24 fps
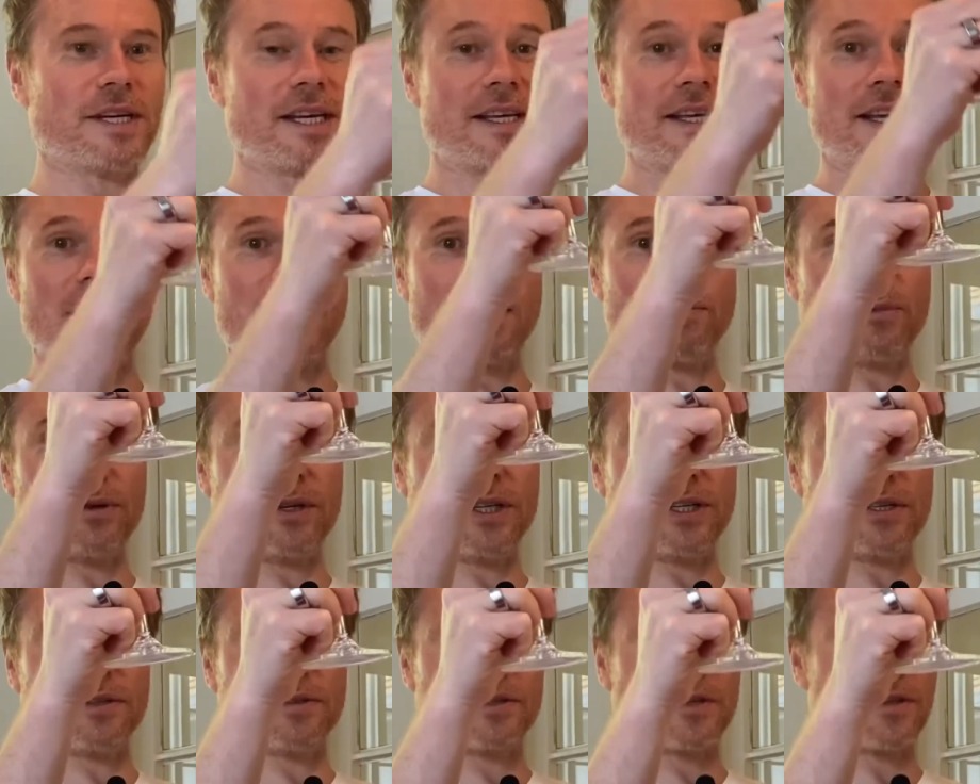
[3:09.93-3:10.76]

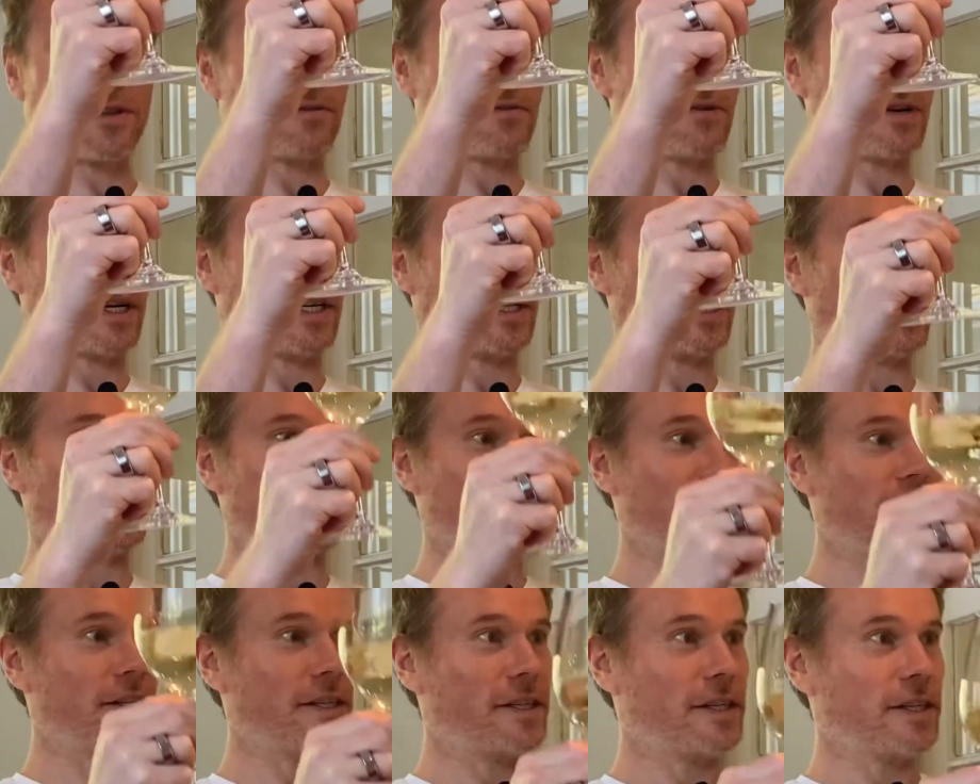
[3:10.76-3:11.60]
Albarino's on the right
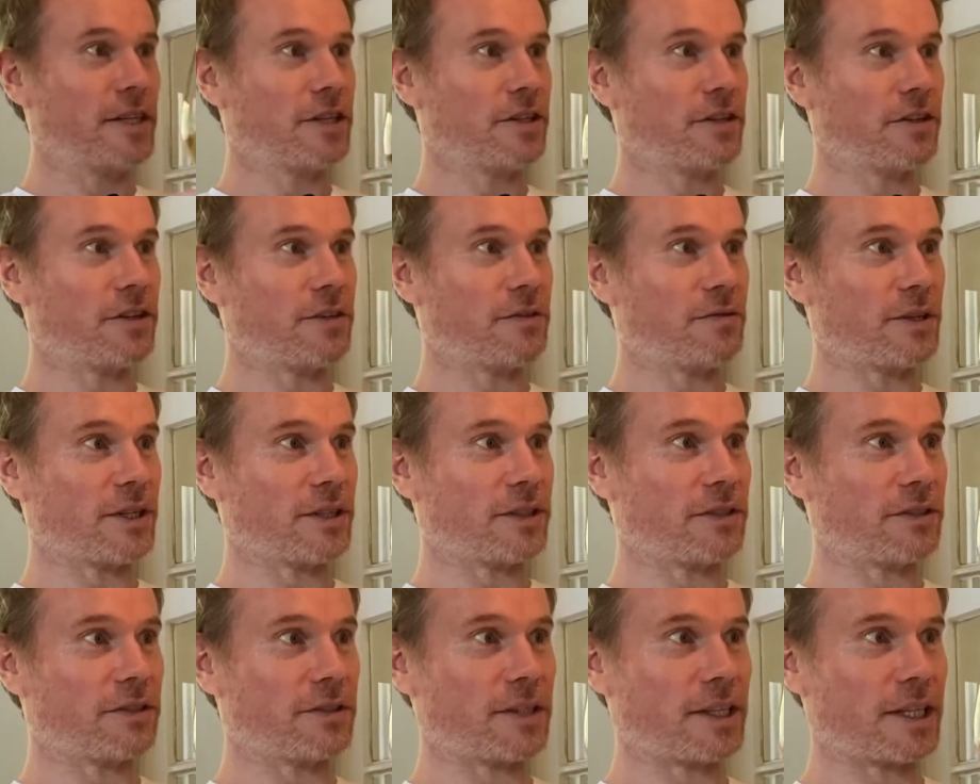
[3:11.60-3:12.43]
here, Gruner
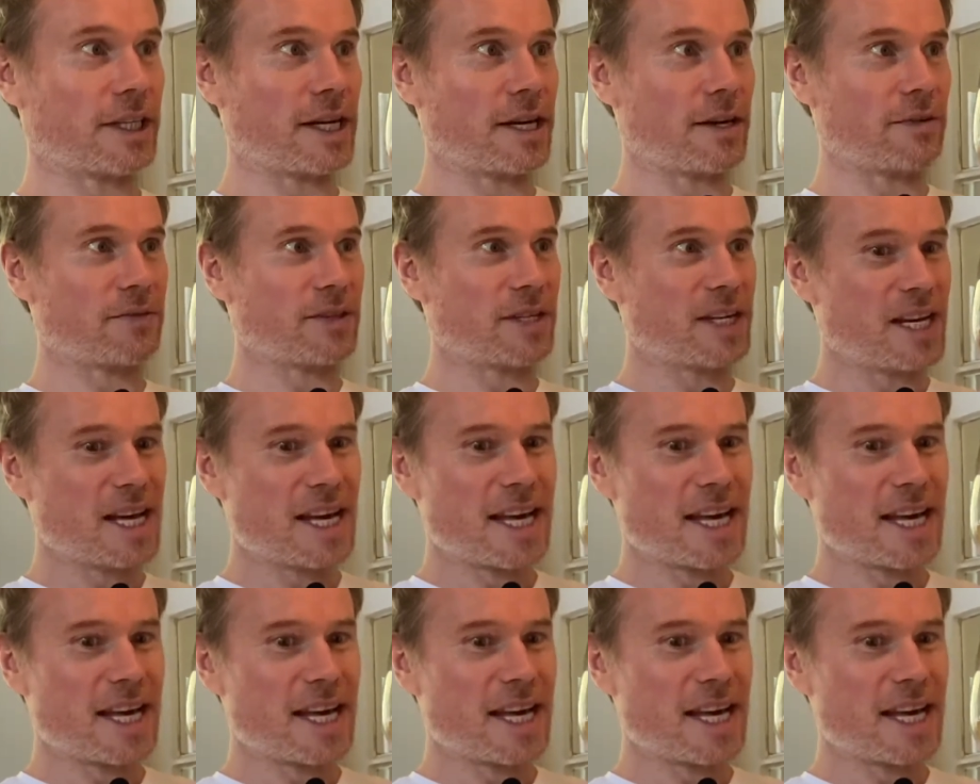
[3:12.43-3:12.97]
Veltliner on the left.